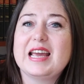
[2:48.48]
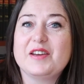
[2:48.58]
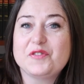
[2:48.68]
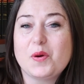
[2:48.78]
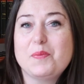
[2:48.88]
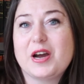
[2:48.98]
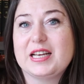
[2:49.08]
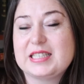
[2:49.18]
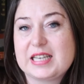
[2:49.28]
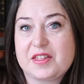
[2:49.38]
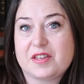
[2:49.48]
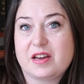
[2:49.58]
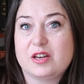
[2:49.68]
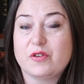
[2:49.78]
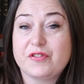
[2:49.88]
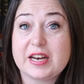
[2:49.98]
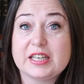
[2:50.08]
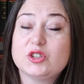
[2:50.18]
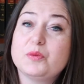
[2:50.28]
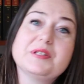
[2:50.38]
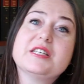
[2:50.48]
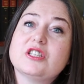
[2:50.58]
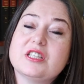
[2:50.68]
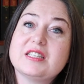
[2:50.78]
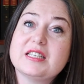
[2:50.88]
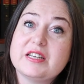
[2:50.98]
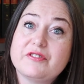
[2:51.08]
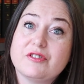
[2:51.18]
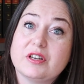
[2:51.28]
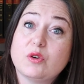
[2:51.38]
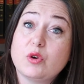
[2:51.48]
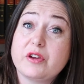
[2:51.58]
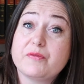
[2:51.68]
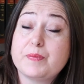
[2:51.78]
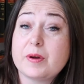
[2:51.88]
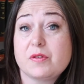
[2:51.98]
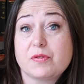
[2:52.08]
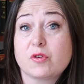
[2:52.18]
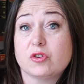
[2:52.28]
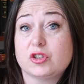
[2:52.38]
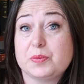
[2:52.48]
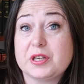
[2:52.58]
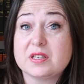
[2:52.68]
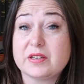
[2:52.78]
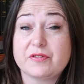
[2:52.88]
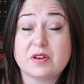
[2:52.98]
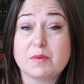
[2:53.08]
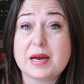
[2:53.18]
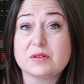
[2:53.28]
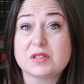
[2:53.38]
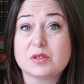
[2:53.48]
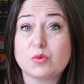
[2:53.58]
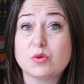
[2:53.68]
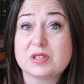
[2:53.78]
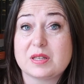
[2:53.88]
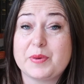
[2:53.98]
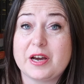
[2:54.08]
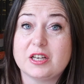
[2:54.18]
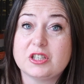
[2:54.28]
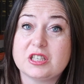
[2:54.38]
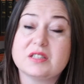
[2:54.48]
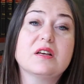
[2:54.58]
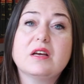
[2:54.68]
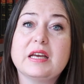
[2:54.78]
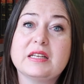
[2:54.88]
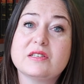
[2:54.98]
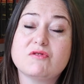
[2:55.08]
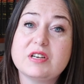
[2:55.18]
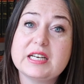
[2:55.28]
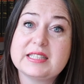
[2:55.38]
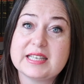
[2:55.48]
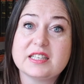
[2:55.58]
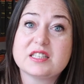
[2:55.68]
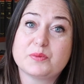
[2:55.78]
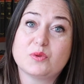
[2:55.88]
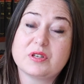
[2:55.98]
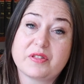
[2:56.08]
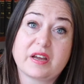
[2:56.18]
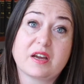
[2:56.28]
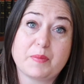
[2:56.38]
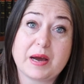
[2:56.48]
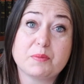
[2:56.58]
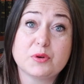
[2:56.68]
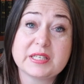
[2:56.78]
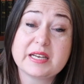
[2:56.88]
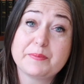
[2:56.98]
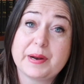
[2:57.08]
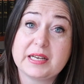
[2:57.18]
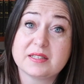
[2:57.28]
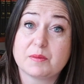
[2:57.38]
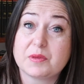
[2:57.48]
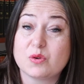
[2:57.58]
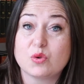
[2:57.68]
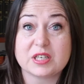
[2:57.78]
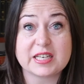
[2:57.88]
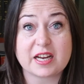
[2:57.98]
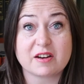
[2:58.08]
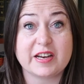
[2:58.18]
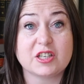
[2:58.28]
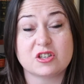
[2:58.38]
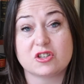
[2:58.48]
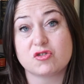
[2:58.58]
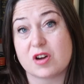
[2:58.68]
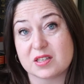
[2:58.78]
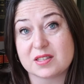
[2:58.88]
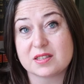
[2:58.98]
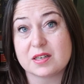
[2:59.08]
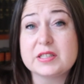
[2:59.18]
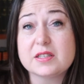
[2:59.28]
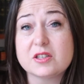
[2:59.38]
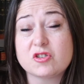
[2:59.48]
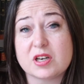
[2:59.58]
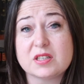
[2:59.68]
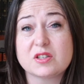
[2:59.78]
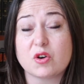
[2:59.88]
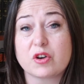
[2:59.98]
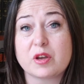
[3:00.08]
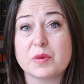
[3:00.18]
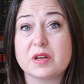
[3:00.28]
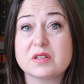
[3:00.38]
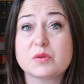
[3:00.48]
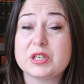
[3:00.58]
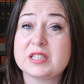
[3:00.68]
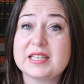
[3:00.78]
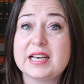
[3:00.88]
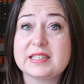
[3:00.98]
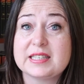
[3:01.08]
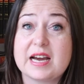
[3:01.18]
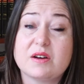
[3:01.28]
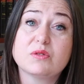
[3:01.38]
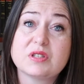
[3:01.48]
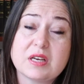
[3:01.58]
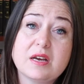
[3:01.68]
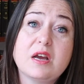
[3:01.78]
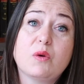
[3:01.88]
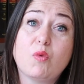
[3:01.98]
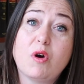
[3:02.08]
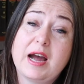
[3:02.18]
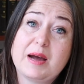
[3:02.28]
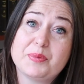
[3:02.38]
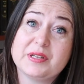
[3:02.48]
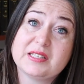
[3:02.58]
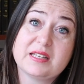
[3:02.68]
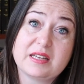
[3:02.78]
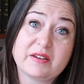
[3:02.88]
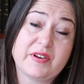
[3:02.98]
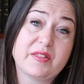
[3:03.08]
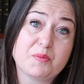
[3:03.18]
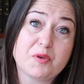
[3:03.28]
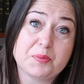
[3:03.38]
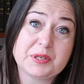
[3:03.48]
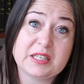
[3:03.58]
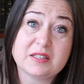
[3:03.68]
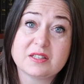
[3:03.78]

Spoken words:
If you are buying together and your financial positions are different, or you've both contributed different amounts towards the purchase, it is really sensible to think about putting in place something called a declaration of trust. This is a trust document which sets out what happens in the event the property is